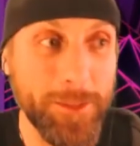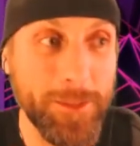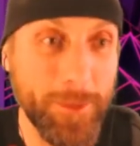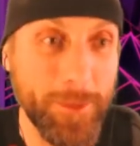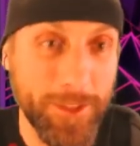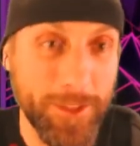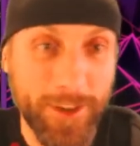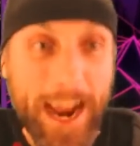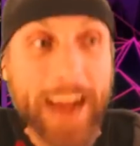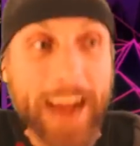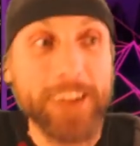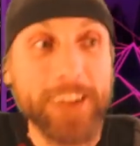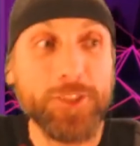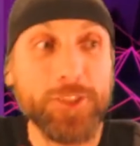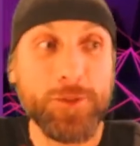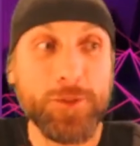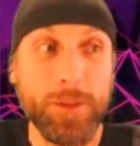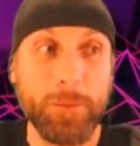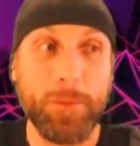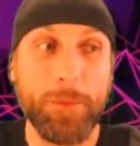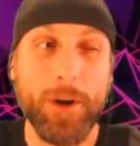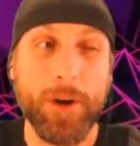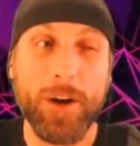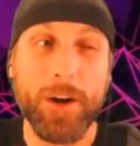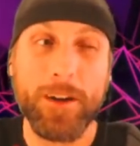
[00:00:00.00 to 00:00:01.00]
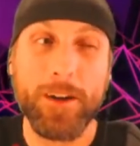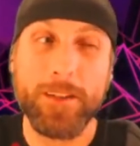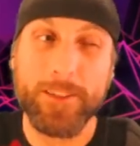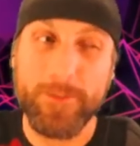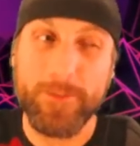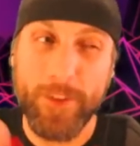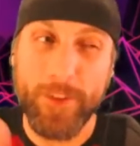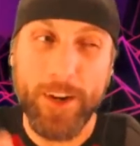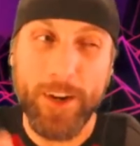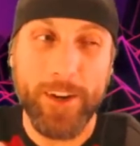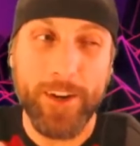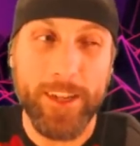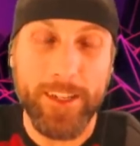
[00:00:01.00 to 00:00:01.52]
but they're actually bugs.
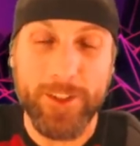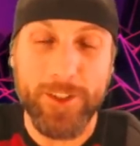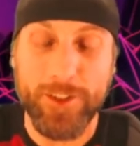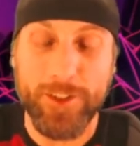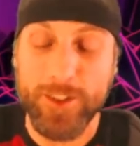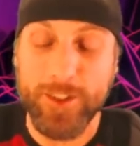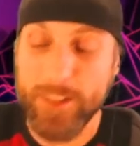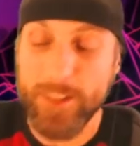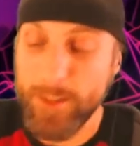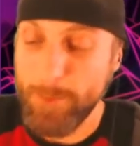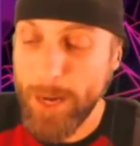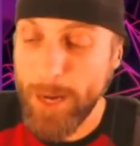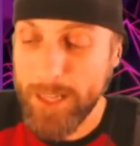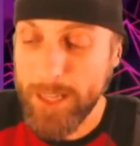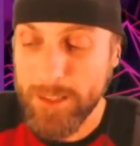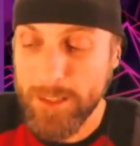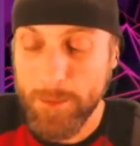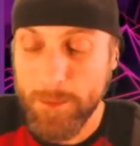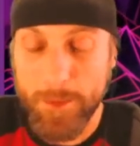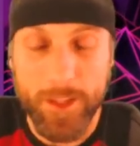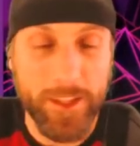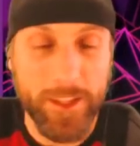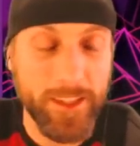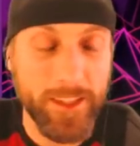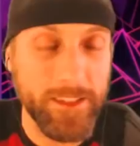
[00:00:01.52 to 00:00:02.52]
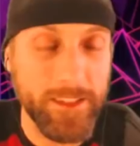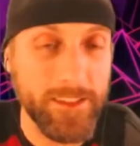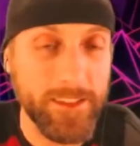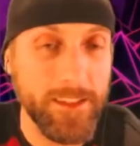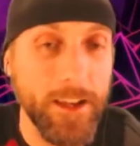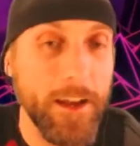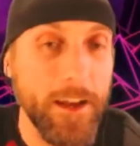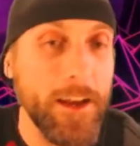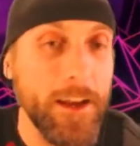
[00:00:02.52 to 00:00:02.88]
Very interesting possibilities.